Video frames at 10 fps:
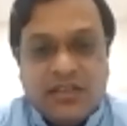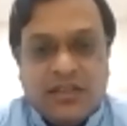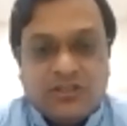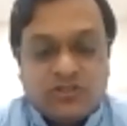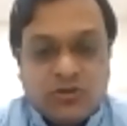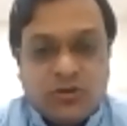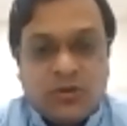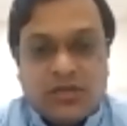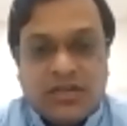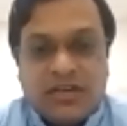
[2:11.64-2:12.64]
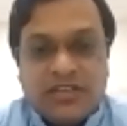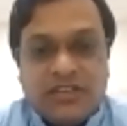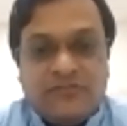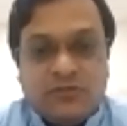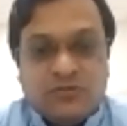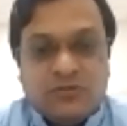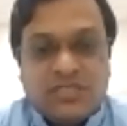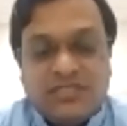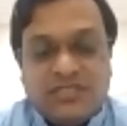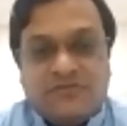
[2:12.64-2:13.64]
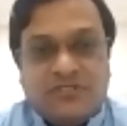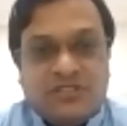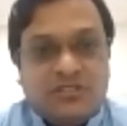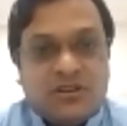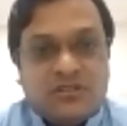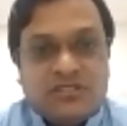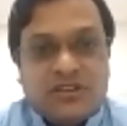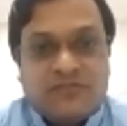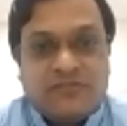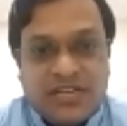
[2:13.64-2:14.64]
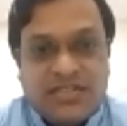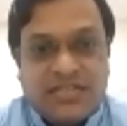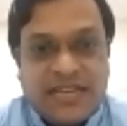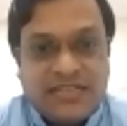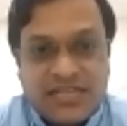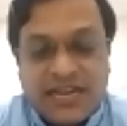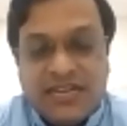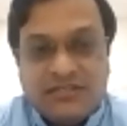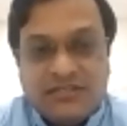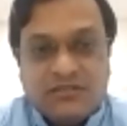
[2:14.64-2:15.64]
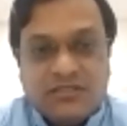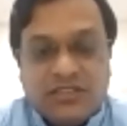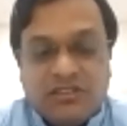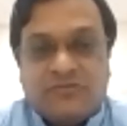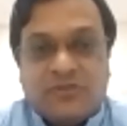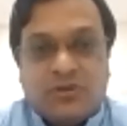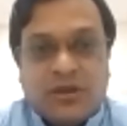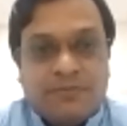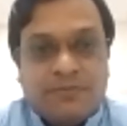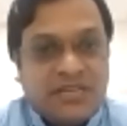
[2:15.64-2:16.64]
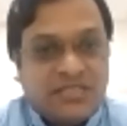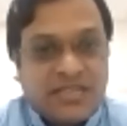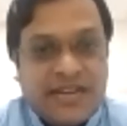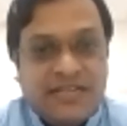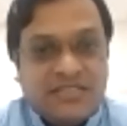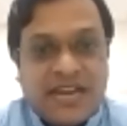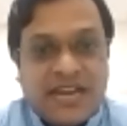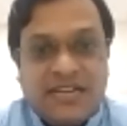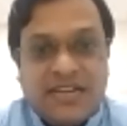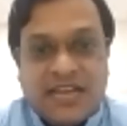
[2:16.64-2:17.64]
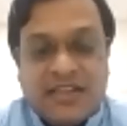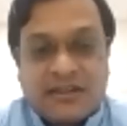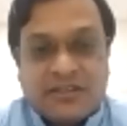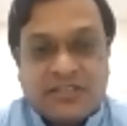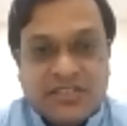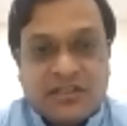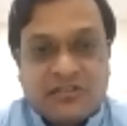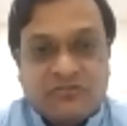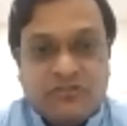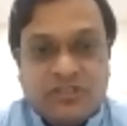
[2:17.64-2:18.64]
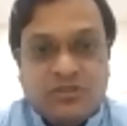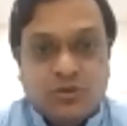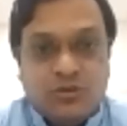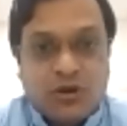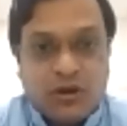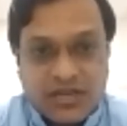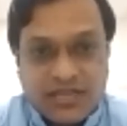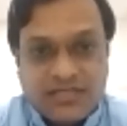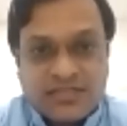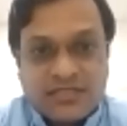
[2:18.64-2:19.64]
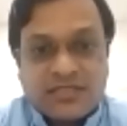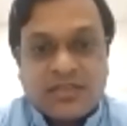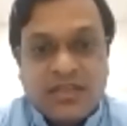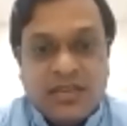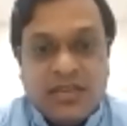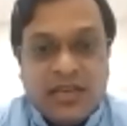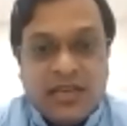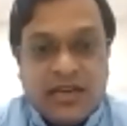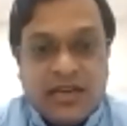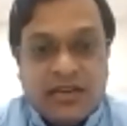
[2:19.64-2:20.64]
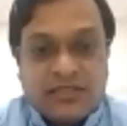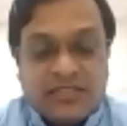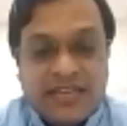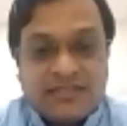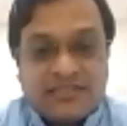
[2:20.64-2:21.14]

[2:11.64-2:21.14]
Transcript: So if you see the physiology of adult and child, if you compare child are young with good organs, their